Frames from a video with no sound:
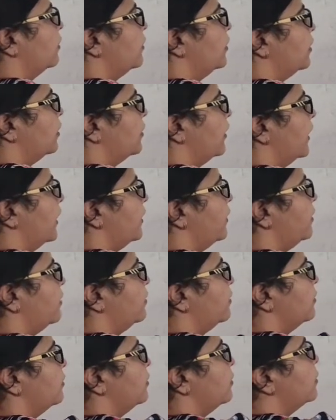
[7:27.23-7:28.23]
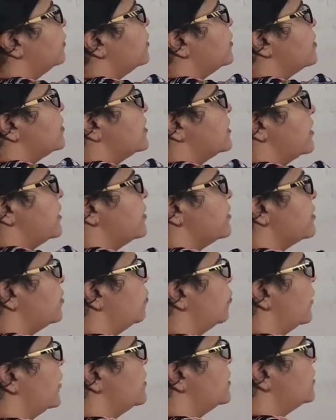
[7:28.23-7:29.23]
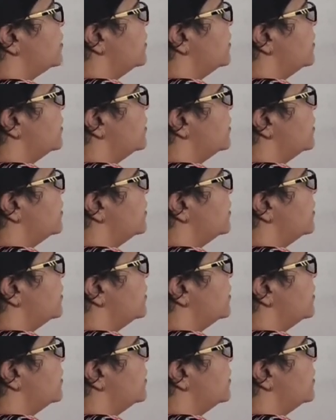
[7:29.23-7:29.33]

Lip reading: the red cells you can